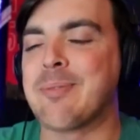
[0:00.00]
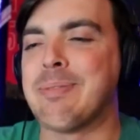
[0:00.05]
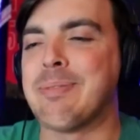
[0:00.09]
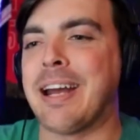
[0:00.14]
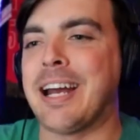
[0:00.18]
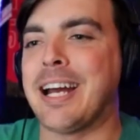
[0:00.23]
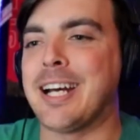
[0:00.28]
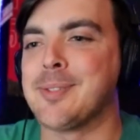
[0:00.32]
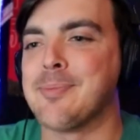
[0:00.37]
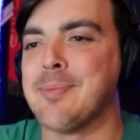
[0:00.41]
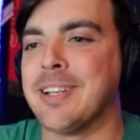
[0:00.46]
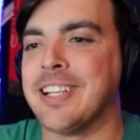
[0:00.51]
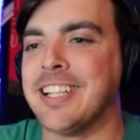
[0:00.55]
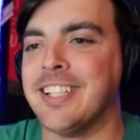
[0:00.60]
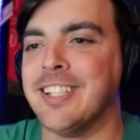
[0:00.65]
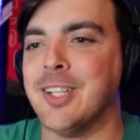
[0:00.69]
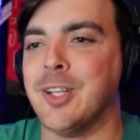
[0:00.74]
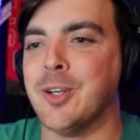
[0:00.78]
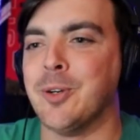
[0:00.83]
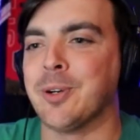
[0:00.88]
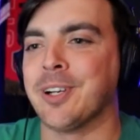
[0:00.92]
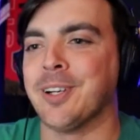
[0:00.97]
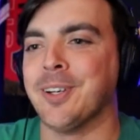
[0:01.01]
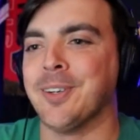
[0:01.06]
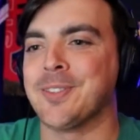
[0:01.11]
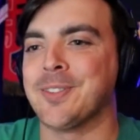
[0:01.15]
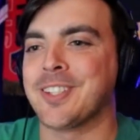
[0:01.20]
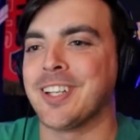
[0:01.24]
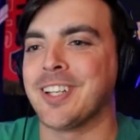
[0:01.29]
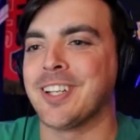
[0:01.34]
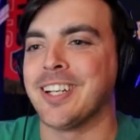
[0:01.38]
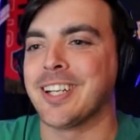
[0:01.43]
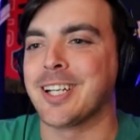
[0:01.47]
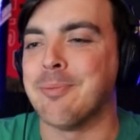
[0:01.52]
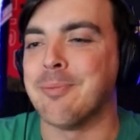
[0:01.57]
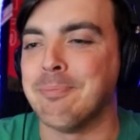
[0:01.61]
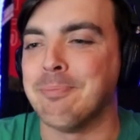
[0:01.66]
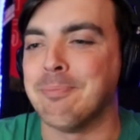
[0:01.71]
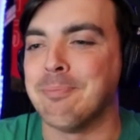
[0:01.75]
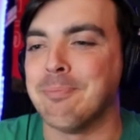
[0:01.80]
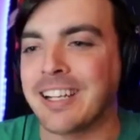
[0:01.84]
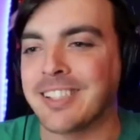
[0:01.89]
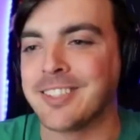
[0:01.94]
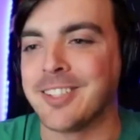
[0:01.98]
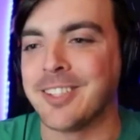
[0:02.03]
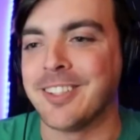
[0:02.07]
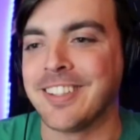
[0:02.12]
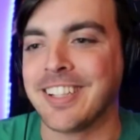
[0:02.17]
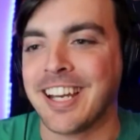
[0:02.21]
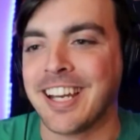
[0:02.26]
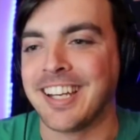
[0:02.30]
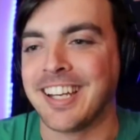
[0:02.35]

pass, but he knew where it was going to come. Yeah, he, yeah, it